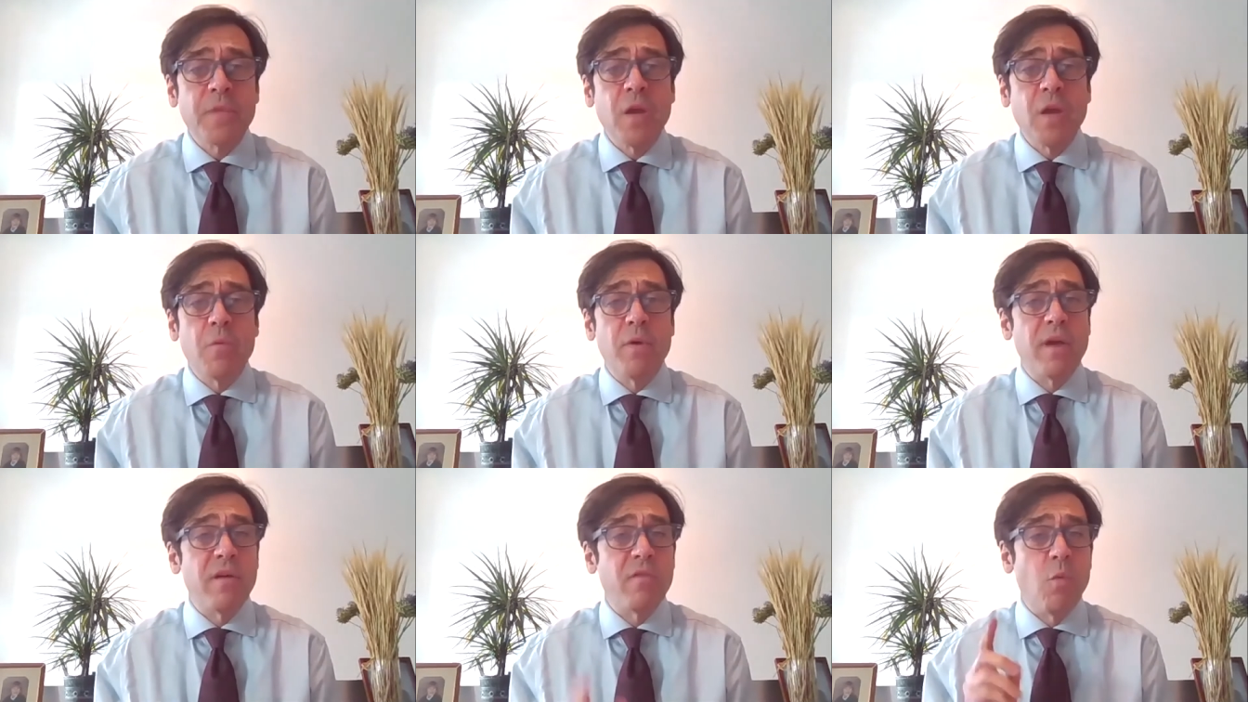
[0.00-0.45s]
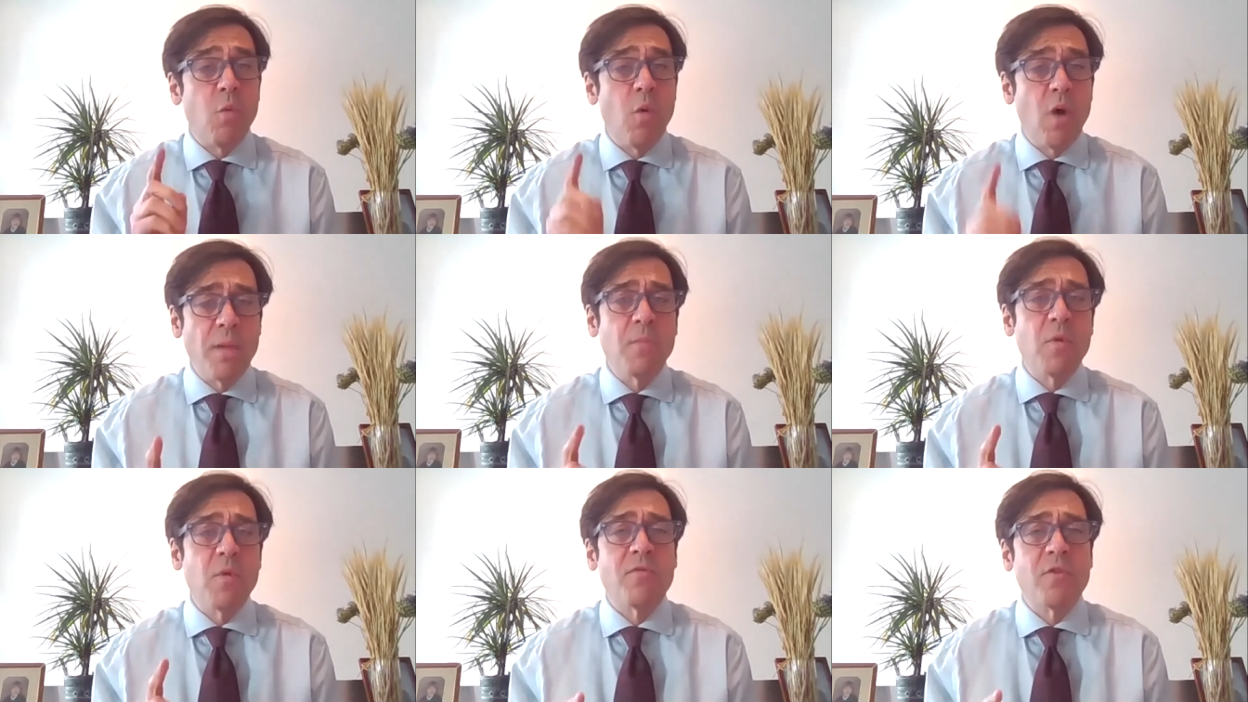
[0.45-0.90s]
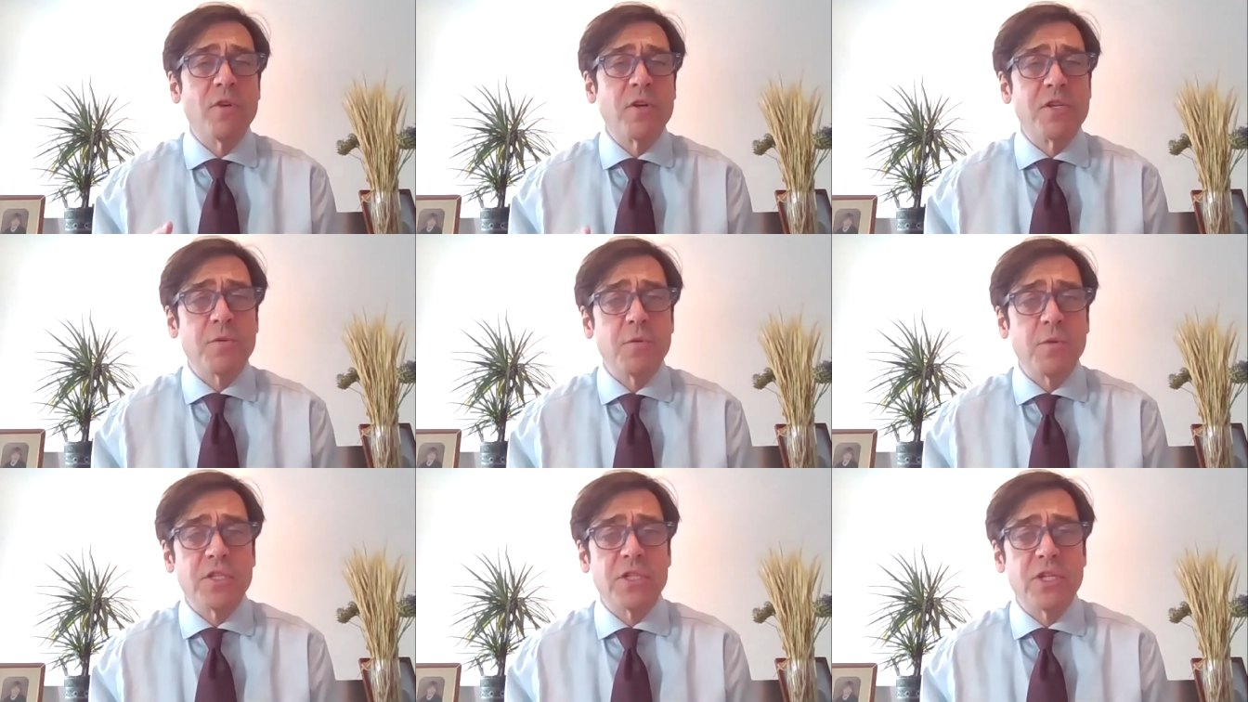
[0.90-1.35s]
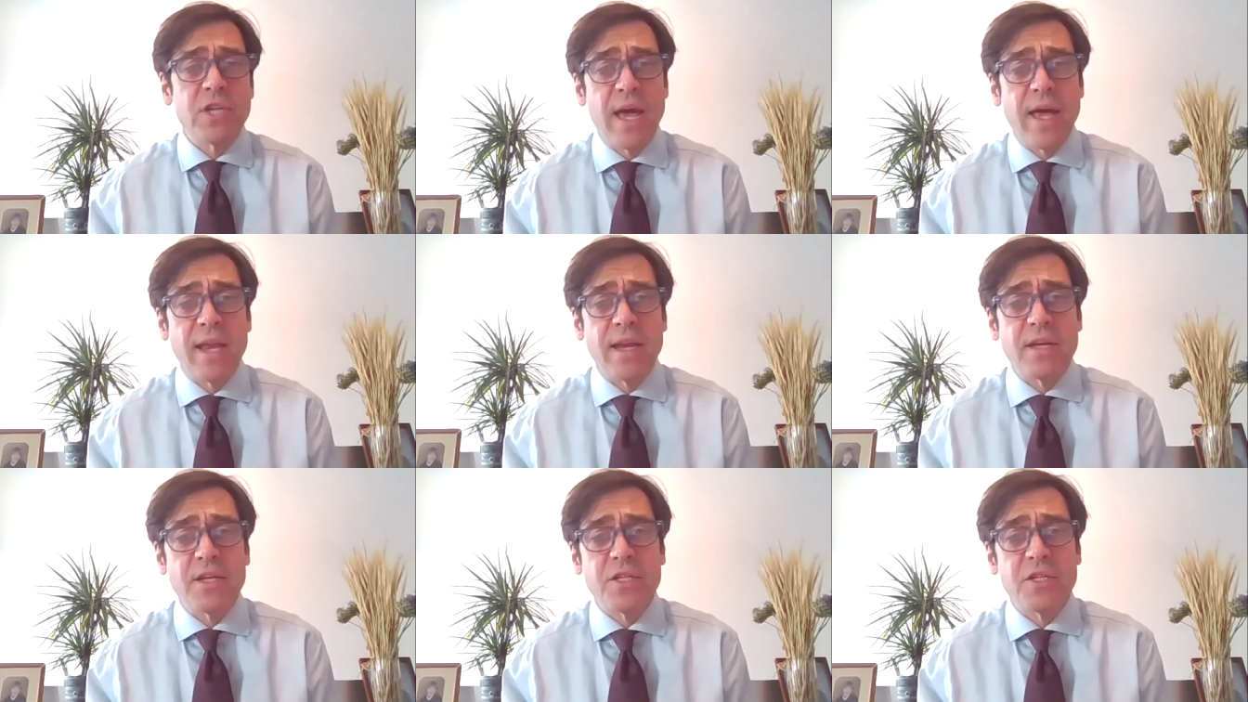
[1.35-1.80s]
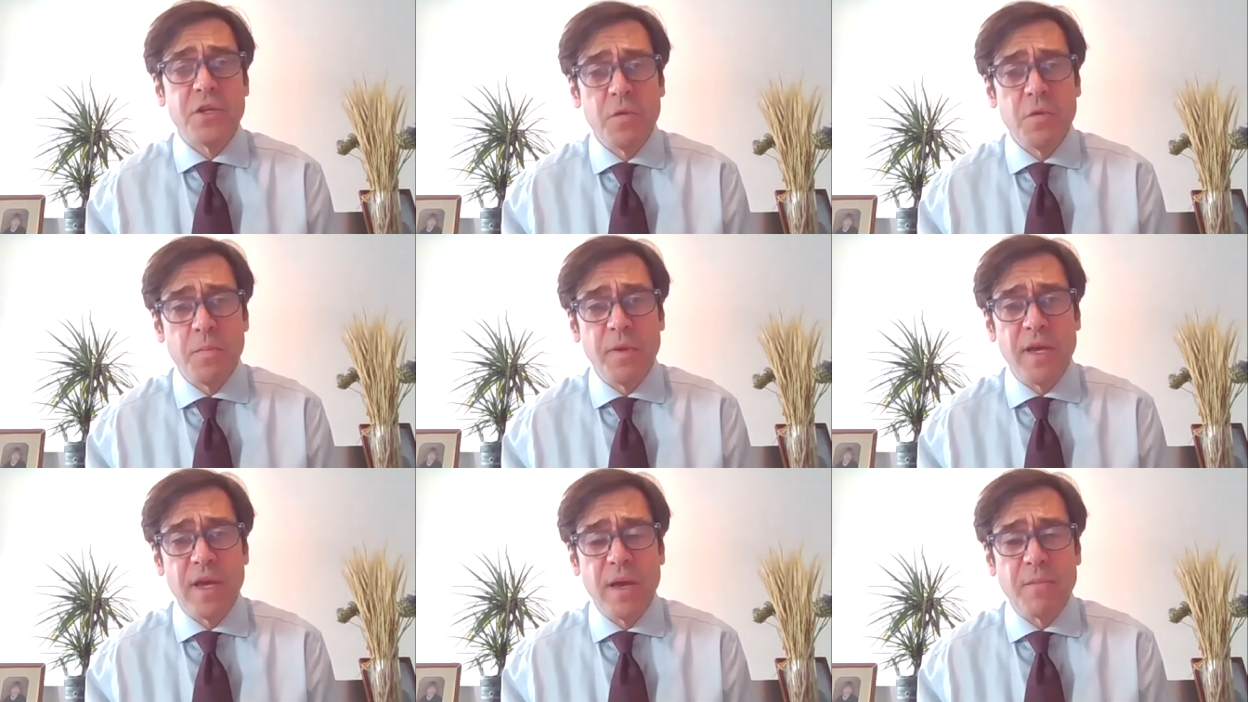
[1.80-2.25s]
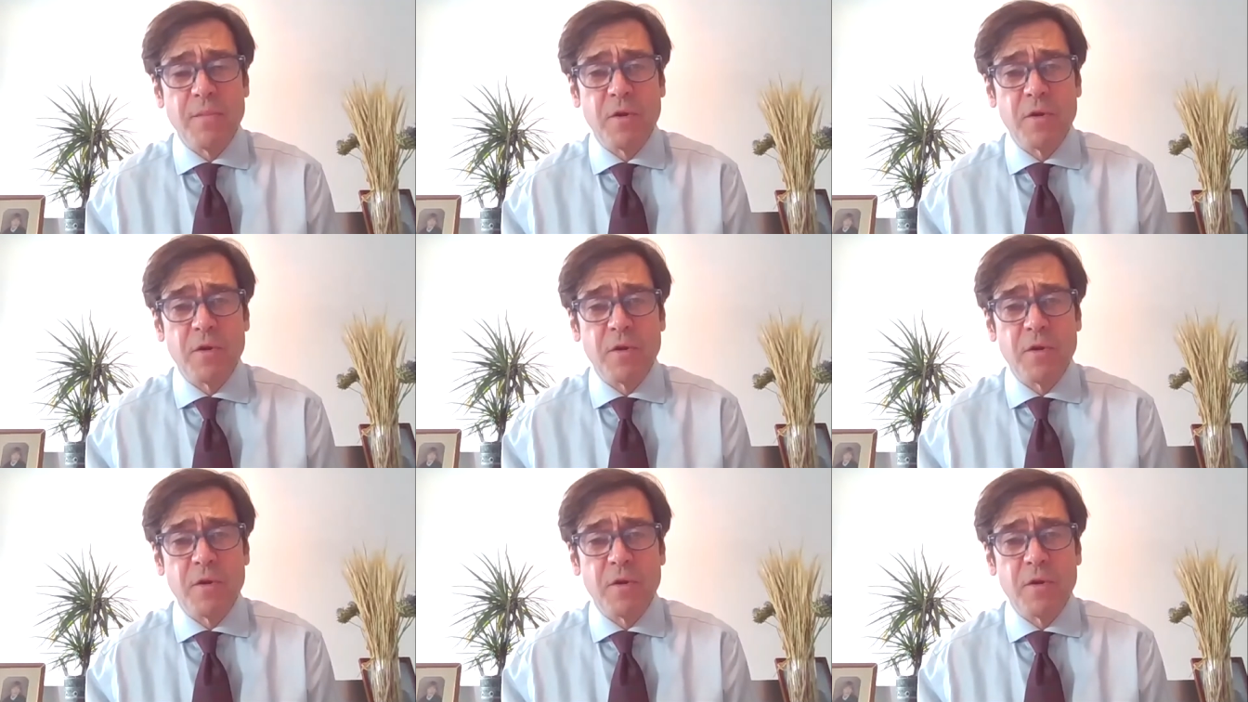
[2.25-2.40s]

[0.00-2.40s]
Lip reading: We have one more virtual chat at 2 p.m.